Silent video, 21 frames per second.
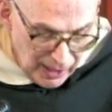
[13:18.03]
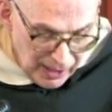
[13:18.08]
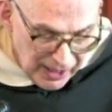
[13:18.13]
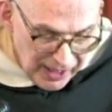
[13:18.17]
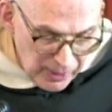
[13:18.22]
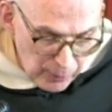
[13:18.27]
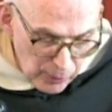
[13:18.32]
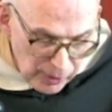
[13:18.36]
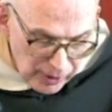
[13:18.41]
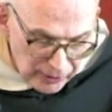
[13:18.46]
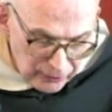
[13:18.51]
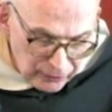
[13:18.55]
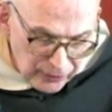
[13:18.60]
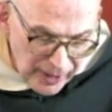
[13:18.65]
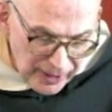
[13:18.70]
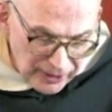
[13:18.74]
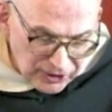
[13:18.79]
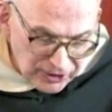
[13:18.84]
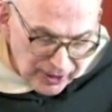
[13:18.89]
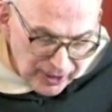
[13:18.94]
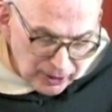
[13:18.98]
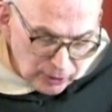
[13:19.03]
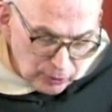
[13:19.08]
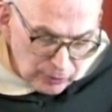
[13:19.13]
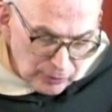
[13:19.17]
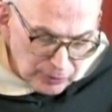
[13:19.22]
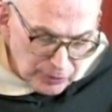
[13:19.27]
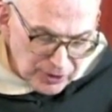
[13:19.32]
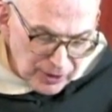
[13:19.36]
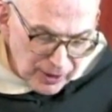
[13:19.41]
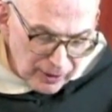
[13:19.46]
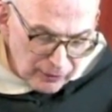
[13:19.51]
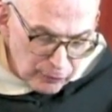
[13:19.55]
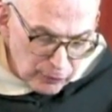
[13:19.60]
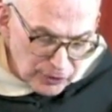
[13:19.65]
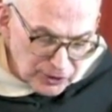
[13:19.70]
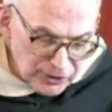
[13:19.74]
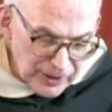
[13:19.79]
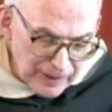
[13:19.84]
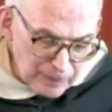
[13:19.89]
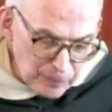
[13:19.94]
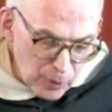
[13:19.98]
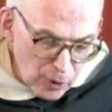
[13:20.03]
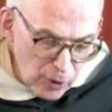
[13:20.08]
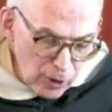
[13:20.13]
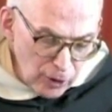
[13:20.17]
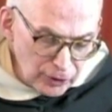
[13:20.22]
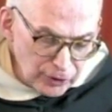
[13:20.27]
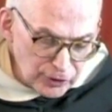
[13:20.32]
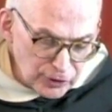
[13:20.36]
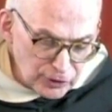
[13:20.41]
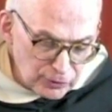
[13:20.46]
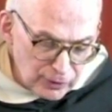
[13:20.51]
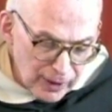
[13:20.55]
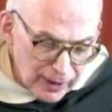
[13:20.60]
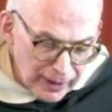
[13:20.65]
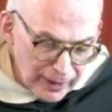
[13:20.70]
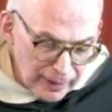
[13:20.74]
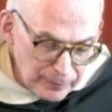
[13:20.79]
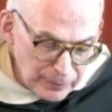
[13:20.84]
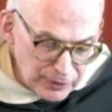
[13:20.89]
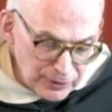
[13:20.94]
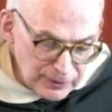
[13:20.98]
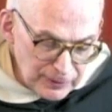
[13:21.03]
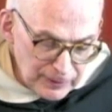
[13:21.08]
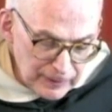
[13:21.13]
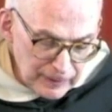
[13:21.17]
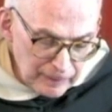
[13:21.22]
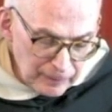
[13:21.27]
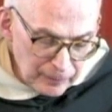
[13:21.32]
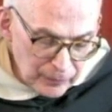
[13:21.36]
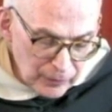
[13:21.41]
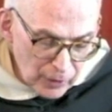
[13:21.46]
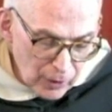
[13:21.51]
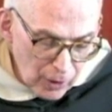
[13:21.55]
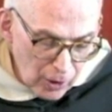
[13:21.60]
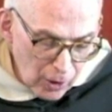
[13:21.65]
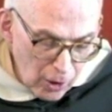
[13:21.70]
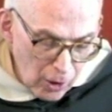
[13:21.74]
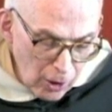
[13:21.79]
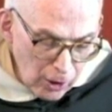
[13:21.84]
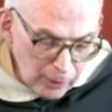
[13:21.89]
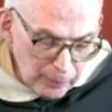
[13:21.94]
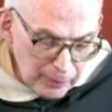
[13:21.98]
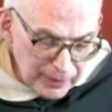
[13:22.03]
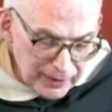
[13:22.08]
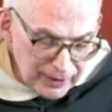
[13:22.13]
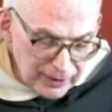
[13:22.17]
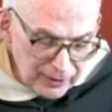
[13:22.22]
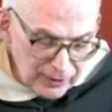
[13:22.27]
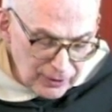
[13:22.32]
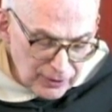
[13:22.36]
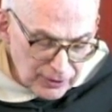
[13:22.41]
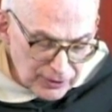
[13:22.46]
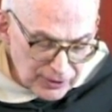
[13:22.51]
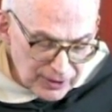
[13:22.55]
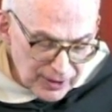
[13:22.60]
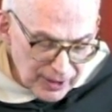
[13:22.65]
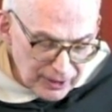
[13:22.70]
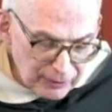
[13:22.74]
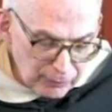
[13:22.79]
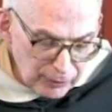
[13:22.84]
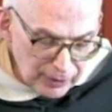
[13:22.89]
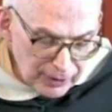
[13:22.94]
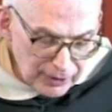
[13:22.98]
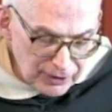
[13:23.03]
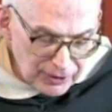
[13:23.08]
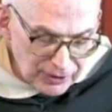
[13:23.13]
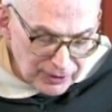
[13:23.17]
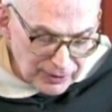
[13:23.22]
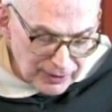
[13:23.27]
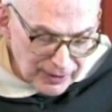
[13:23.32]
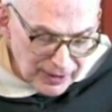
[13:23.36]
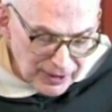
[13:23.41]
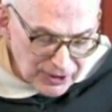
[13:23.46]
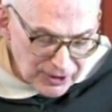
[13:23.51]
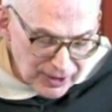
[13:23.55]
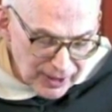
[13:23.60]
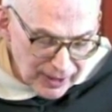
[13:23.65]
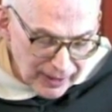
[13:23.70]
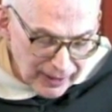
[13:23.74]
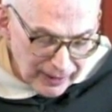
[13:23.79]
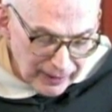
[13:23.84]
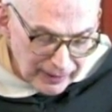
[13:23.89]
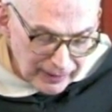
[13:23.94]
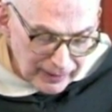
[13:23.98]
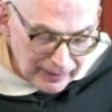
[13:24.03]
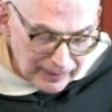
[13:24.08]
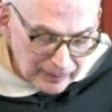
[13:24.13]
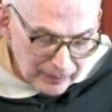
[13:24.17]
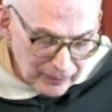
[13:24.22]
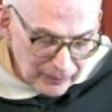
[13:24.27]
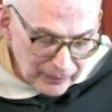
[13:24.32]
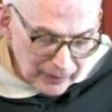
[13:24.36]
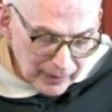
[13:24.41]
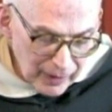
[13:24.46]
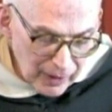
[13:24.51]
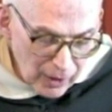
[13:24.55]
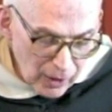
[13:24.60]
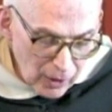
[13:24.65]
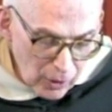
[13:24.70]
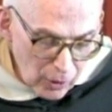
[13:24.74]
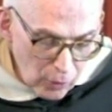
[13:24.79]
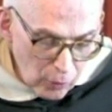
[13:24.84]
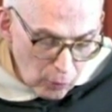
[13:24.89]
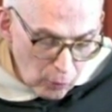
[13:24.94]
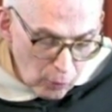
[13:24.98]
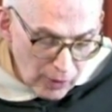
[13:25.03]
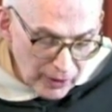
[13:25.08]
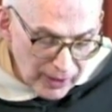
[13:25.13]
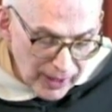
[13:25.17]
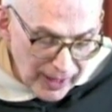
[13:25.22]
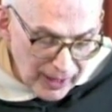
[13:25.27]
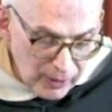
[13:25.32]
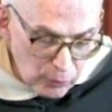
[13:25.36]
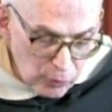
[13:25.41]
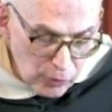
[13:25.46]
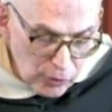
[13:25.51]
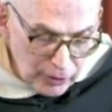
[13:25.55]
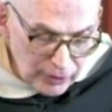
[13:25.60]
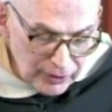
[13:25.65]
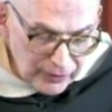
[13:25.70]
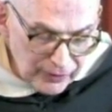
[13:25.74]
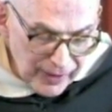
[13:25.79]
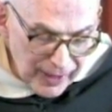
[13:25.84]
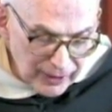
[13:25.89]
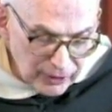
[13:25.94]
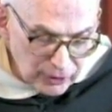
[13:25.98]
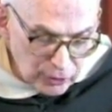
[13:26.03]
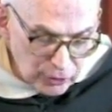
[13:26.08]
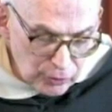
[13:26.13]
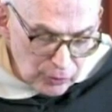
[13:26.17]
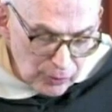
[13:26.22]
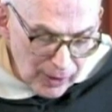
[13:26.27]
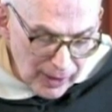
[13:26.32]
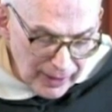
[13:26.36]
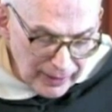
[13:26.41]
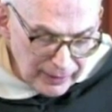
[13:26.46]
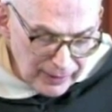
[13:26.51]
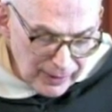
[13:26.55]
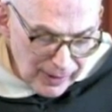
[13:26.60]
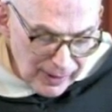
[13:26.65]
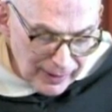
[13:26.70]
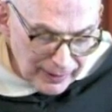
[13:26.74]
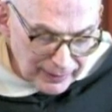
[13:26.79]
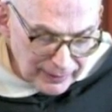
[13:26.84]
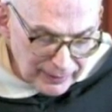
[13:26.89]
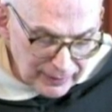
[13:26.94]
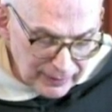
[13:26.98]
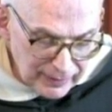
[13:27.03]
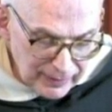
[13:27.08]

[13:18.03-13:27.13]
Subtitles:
He will in fact say to himself what St. Paul describes all beginners in religion as saying, "What I would, that do I not,